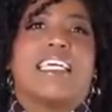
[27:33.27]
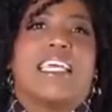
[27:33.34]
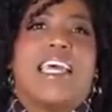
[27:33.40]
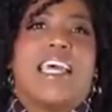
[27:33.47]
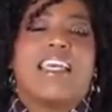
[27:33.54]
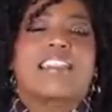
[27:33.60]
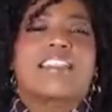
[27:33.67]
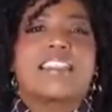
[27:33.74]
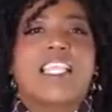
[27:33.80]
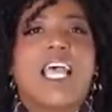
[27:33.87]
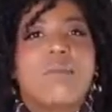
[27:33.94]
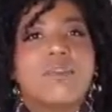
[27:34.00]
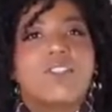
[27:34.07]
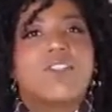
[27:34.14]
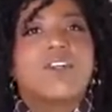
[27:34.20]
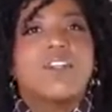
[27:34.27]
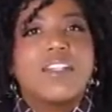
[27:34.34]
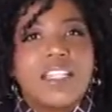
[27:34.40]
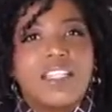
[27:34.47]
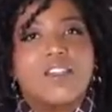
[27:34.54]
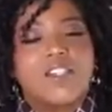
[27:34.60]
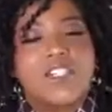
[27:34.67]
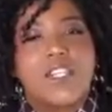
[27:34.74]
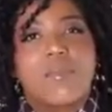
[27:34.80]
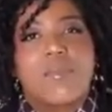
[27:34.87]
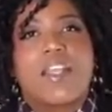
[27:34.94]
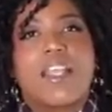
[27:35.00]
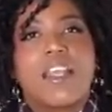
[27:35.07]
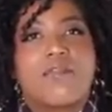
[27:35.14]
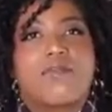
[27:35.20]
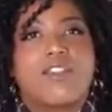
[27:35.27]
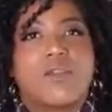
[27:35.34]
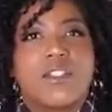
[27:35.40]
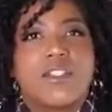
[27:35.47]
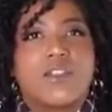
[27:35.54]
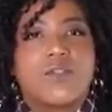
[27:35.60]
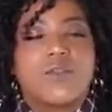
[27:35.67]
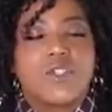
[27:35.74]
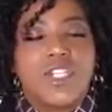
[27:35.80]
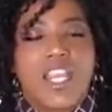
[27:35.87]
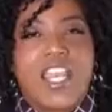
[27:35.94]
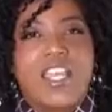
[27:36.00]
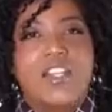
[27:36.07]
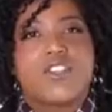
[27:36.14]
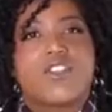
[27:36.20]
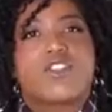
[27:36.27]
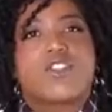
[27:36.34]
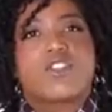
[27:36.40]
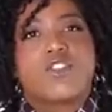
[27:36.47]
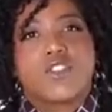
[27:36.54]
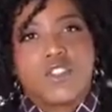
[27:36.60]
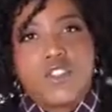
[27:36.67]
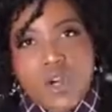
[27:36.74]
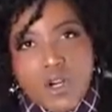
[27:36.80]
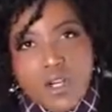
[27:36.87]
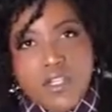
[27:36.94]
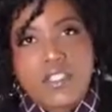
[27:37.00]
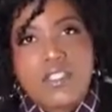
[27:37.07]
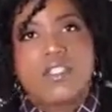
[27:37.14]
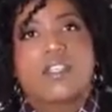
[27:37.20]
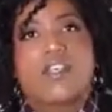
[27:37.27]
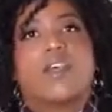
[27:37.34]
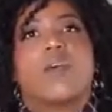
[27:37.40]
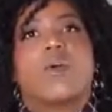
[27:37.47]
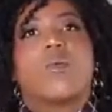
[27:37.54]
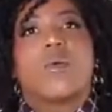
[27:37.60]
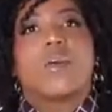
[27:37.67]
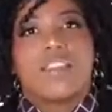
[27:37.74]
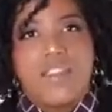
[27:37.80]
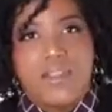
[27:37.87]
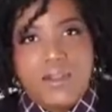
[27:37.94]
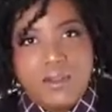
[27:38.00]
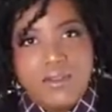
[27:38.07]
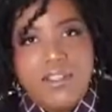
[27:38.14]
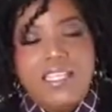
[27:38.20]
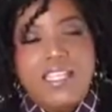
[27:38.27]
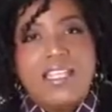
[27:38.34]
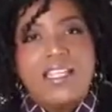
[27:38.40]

Yeah. Exceptional leadership and influence through change starts with you.